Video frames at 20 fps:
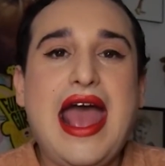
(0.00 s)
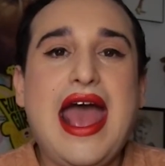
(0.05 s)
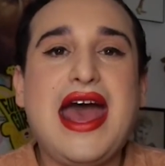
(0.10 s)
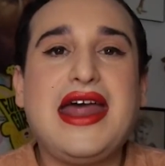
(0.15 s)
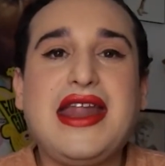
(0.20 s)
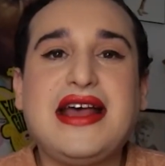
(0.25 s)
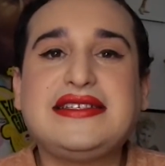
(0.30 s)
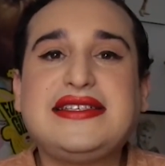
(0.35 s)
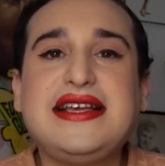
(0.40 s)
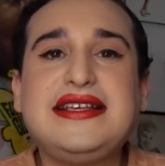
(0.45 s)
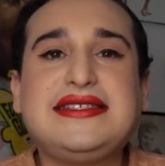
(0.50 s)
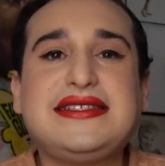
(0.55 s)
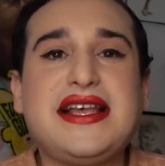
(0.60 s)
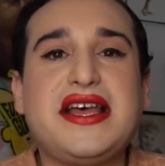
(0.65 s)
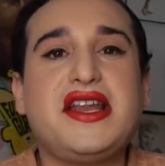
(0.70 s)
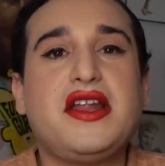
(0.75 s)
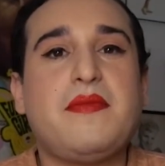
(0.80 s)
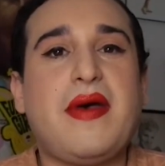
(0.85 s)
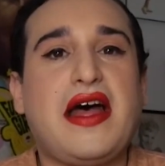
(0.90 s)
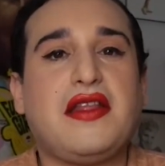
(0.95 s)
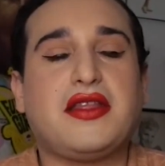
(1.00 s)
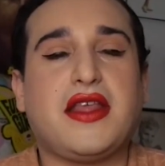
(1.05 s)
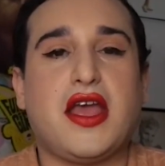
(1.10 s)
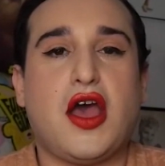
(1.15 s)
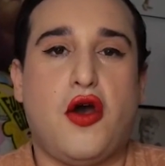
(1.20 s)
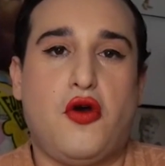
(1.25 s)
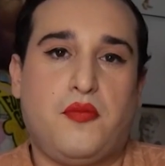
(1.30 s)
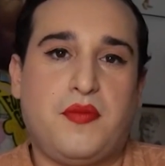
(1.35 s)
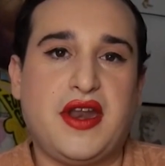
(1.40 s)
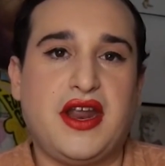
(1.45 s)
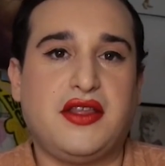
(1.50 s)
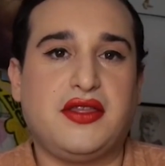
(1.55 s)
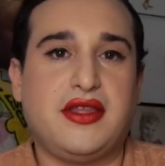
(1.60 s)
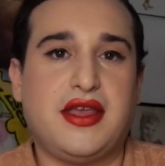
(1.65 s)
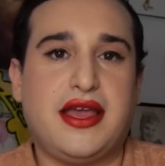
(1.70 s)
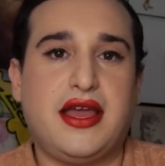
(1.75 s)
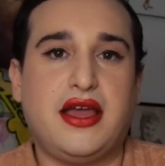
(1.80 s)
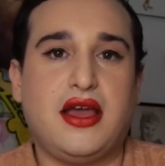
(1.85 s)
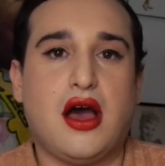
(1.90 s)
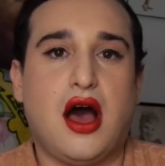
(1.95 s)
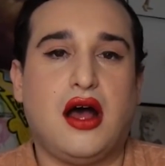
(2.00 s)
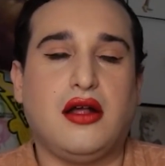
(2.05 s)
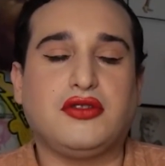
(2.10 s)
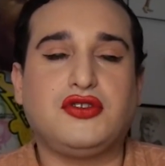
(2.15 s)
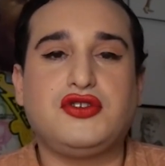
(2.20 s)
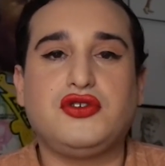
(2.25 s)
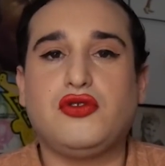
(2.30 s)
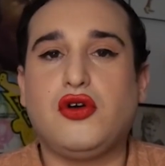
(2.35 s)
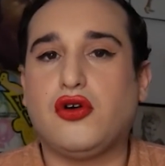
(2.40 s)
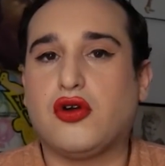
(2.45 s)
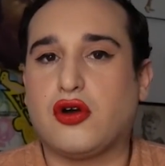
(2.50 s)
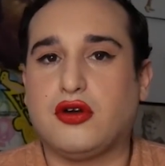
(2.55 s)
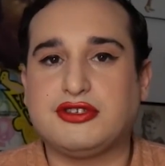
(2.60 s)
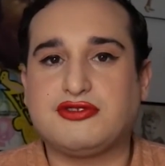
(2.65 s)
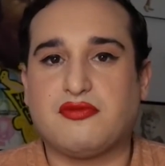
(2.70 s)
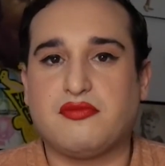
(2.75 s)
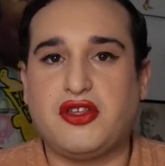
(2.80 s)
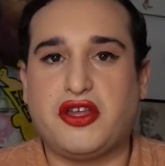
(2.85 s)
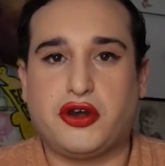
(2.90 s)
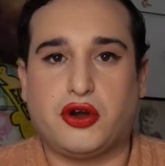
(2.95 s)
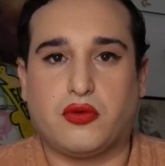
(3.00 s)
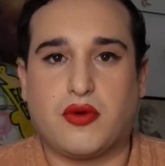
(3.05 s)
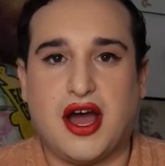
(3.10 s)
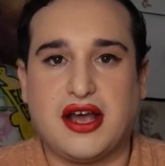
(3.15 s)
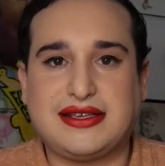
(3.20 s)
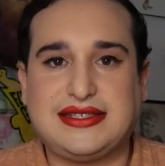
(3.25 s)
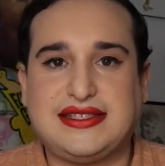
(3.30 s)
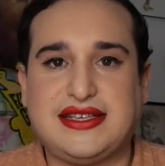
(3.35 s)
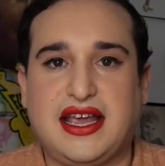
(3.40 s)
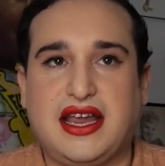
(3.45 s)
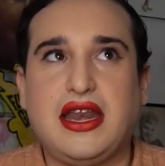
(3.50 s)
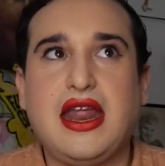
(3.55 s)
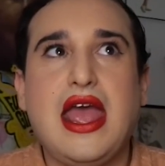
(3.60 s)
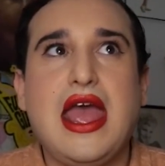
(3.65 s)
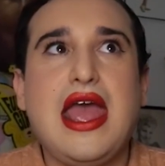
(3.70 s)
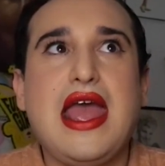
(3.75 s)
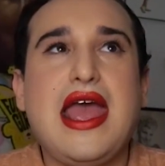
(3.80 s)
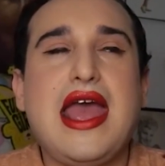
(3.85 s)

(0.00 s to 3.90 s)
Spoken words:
And as I said about the opening, the two little girls from Little Rock scene,